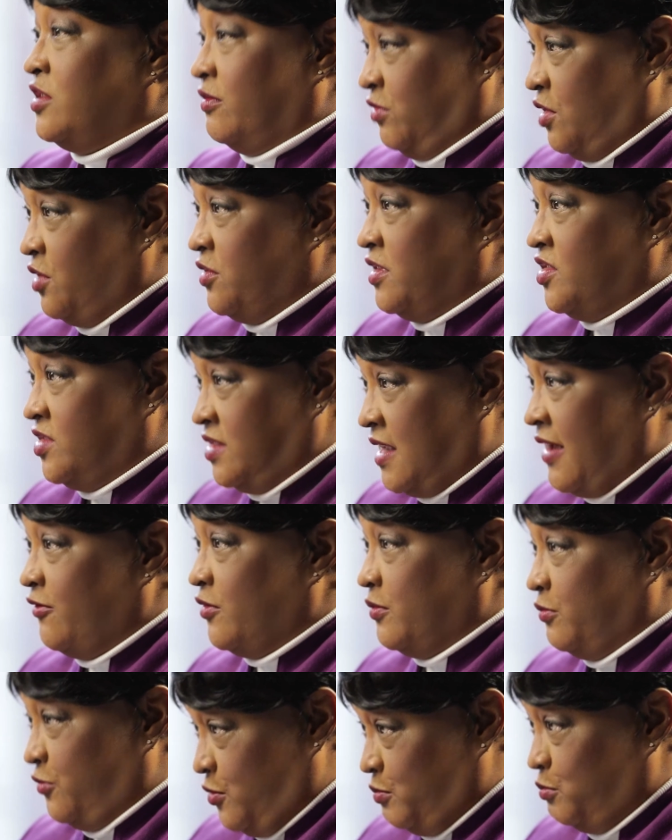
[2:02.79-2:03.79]
of
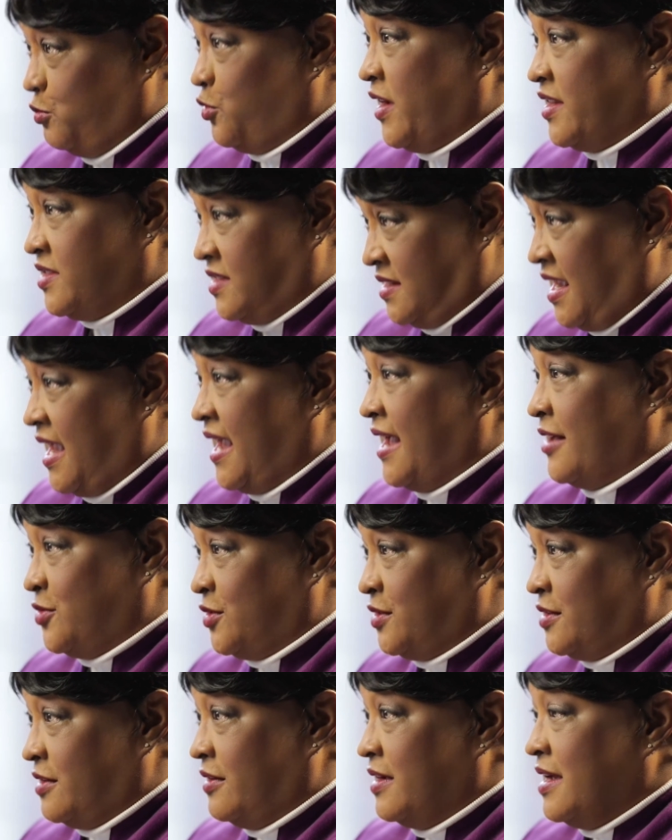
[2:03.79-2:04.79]
37 from breast
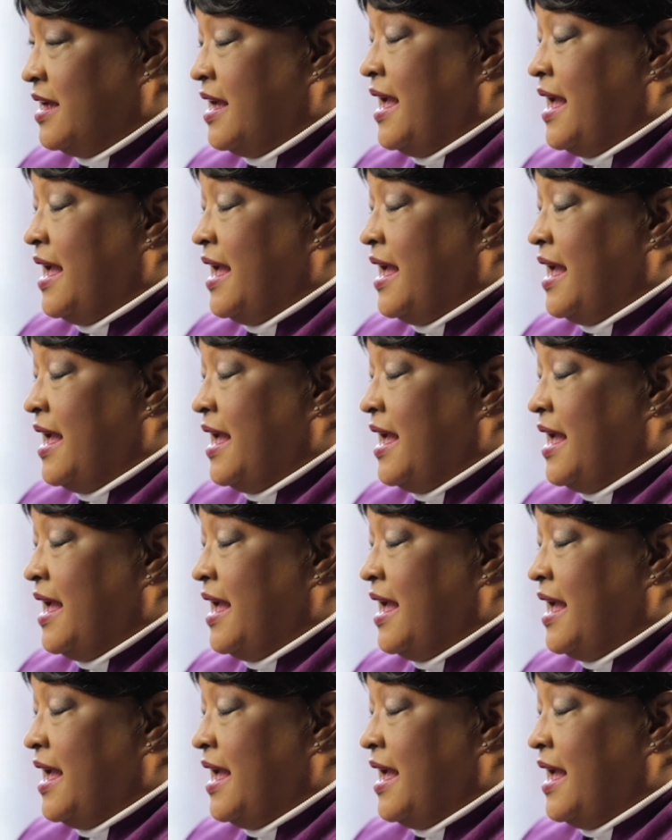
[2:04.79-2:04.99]
cancer.